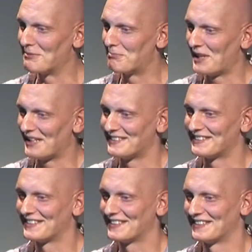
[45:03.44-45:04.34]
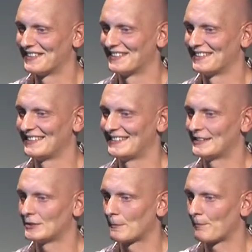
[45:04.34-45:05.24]
the pace.
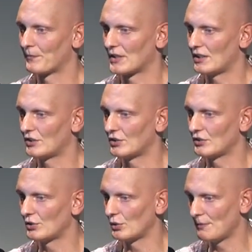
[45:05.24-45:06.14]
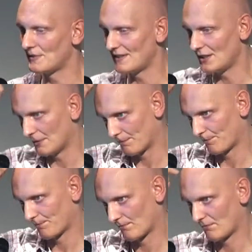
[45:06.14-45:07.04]
So return to libc.
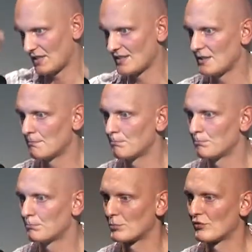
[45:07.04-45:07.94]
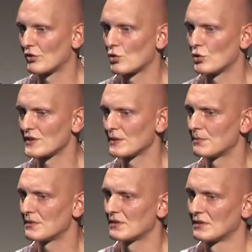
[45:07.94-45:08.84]
This is the proof of
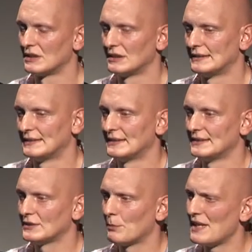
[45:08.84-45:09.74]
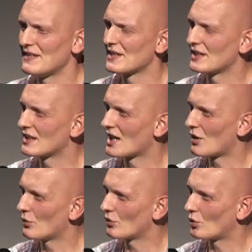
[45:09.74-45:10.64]
concept. So basically
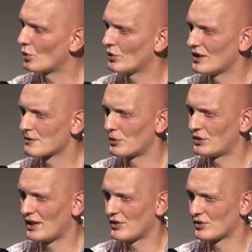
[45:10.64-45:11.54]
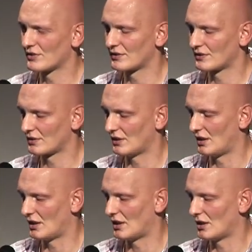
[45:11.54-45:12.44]
how all the exploitations
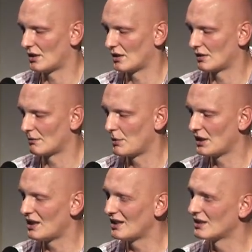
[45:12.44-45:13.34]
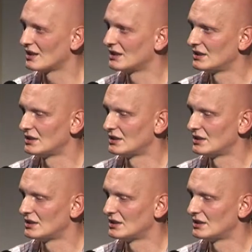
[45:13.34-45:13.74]
uh, begin.